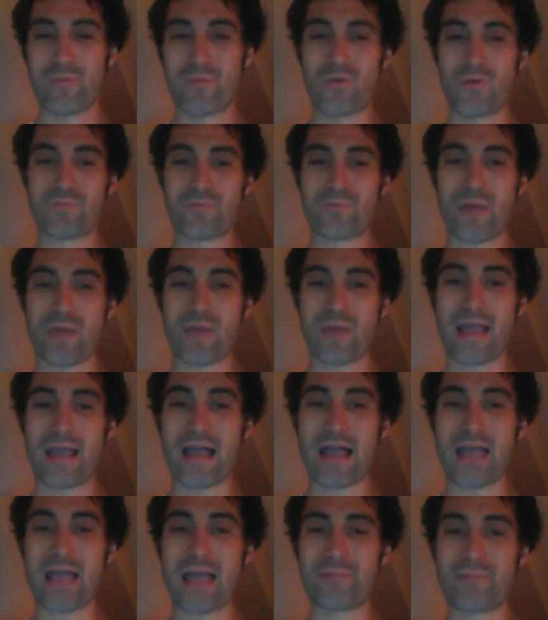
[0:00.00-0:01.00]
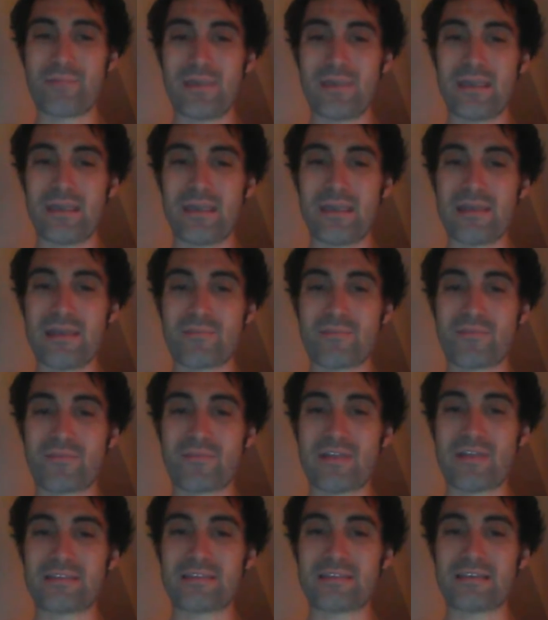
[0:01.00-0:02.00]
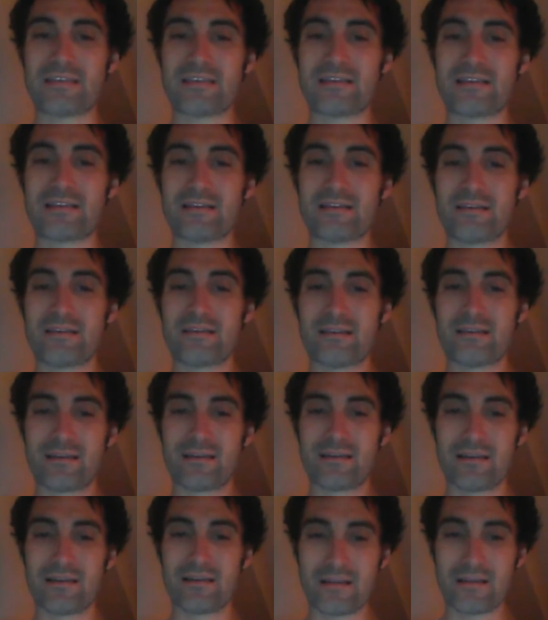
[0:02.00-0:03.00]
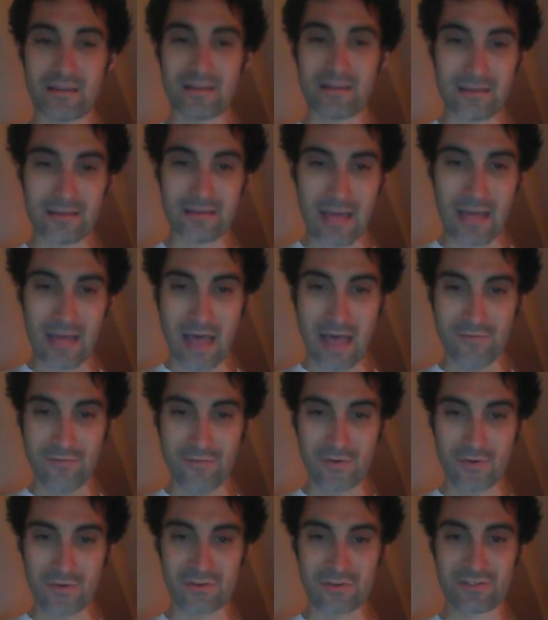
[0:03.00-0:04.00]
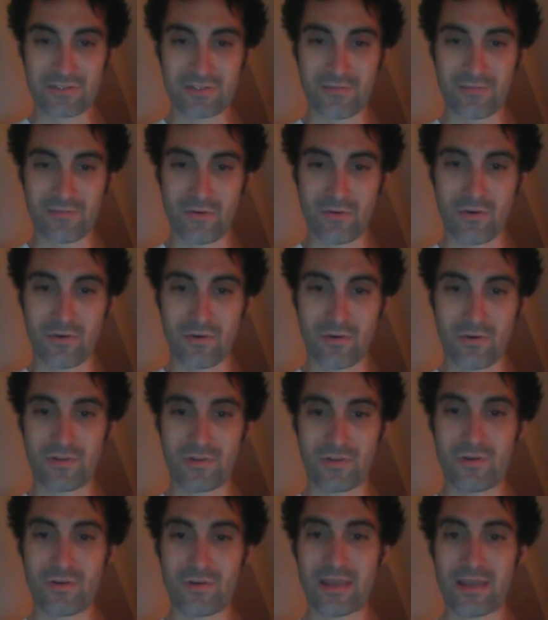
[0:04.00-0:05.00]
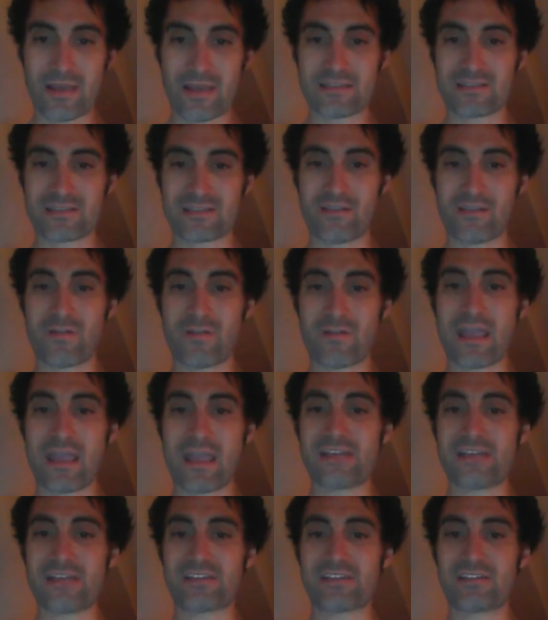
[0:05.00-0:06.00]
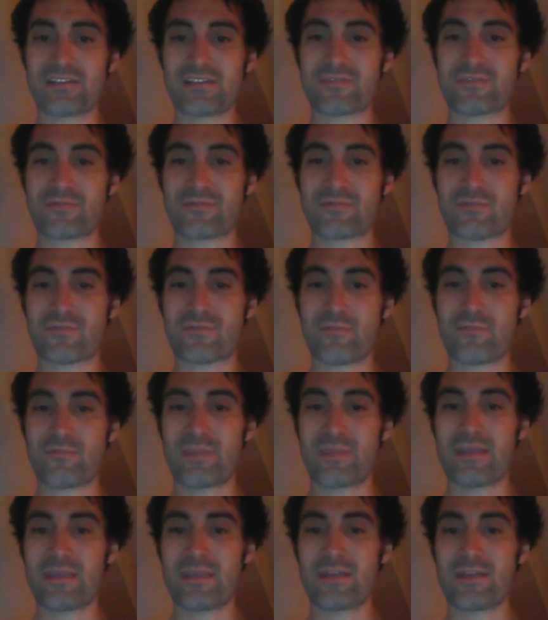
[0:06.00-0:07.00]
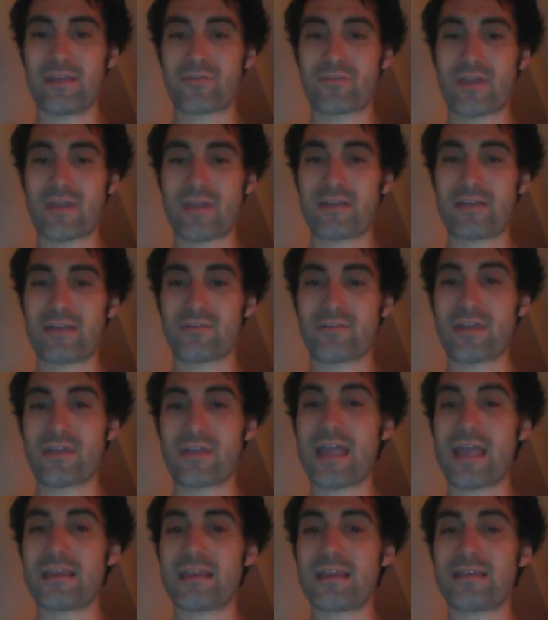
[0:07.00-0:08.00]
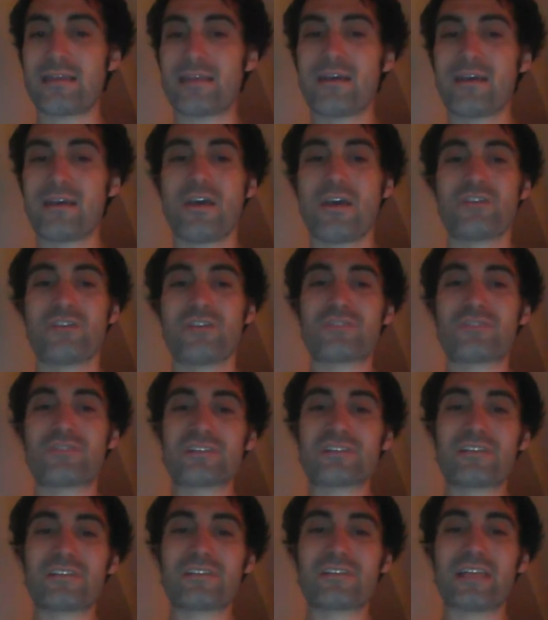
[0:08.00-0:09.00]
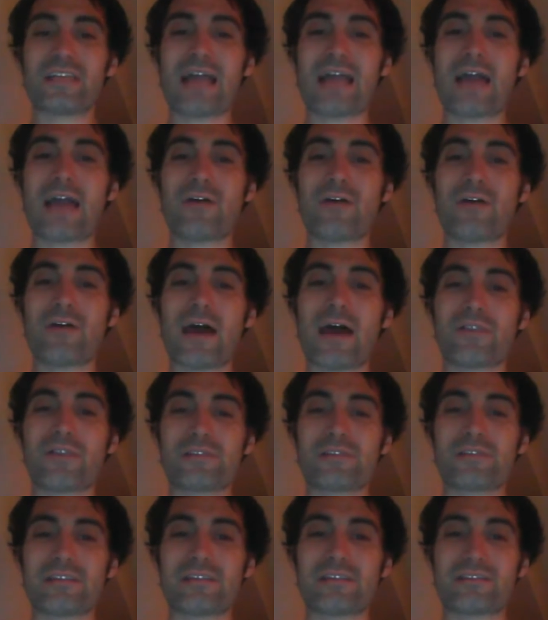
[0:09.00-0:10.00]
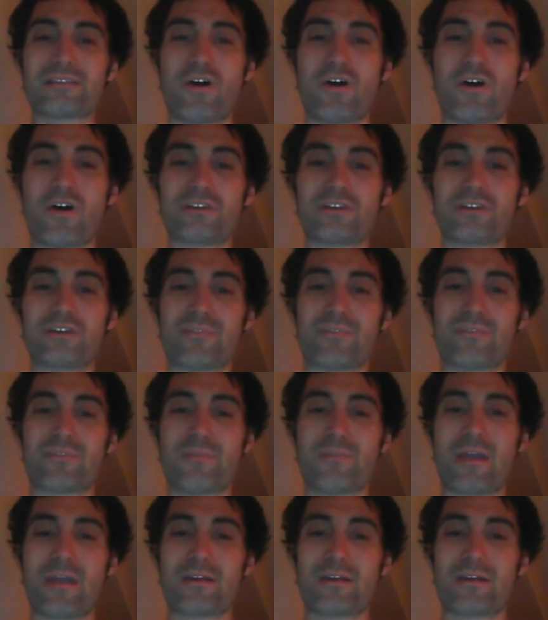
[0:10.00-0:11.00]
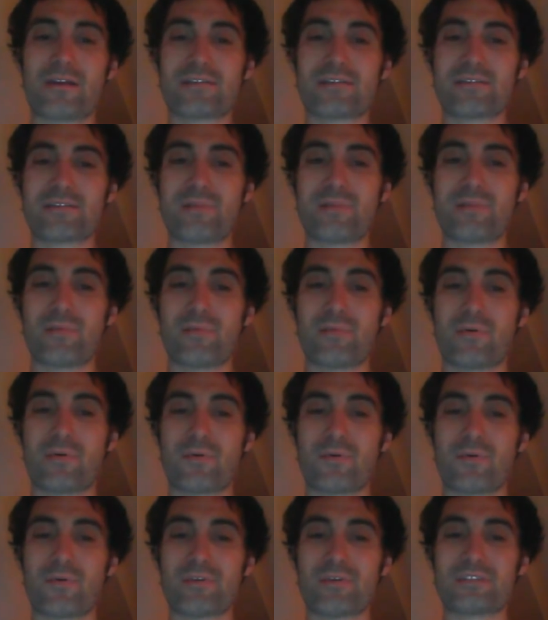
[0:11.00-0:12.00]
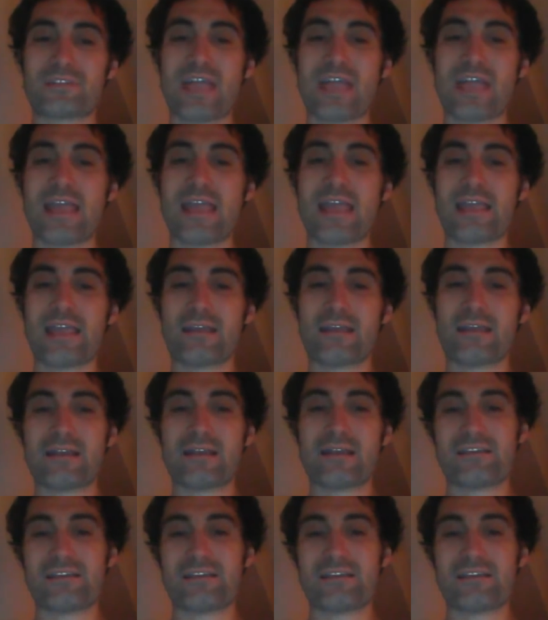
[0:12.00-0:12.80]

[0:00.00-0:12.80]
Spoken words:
both by IP and preventing offers for U.S. locations from being created. So it doesn't look like HODL is as awesome for Americans as people were once saying.